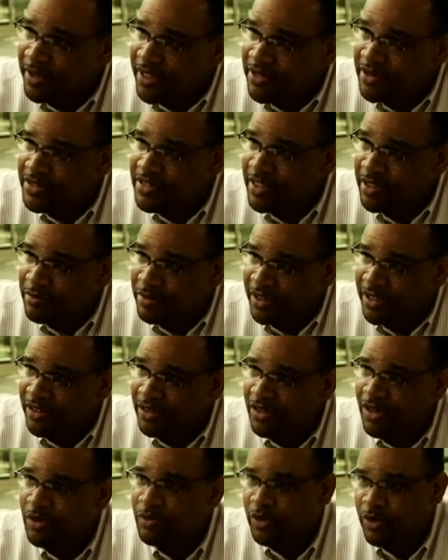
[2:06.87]
players that played
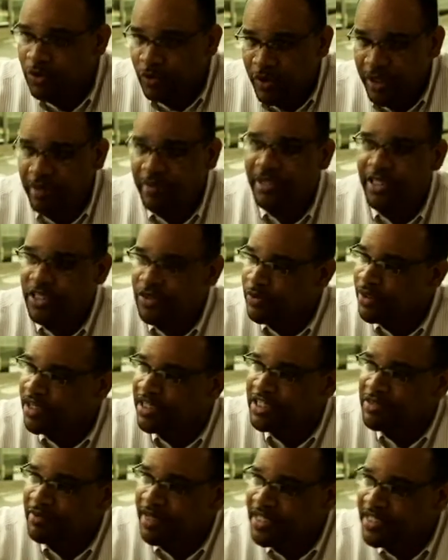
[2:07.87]
along with Wayman as
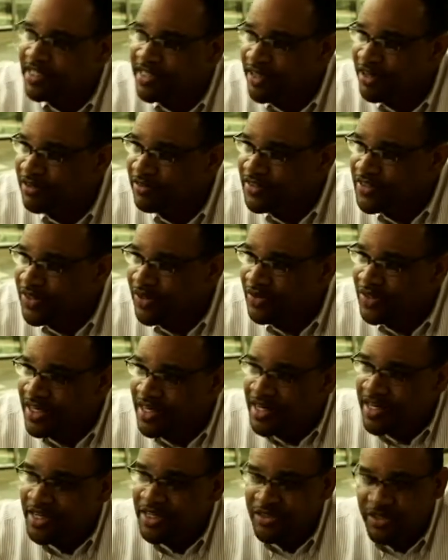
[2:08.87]
well as myself. So
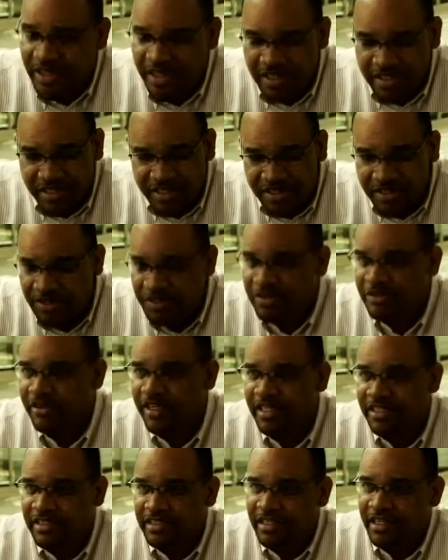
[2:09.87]
you had just a
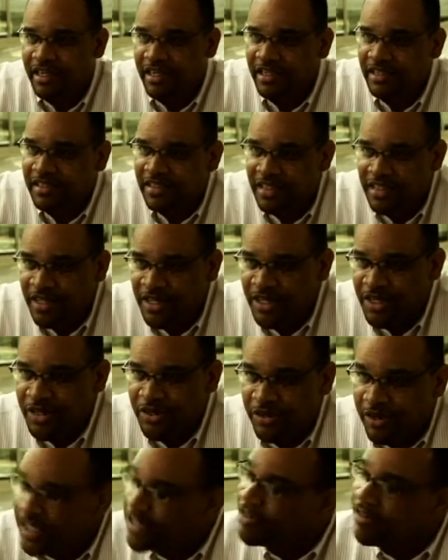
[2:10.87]

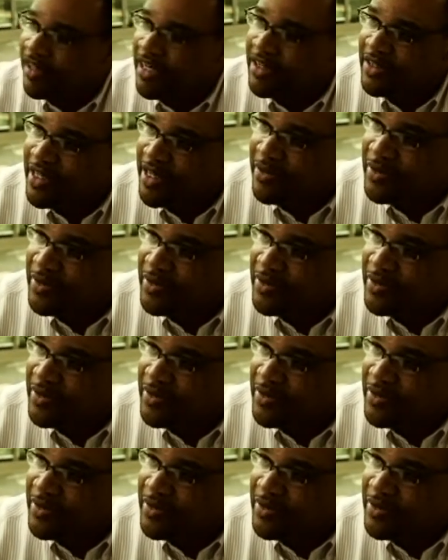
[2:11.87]
great crowd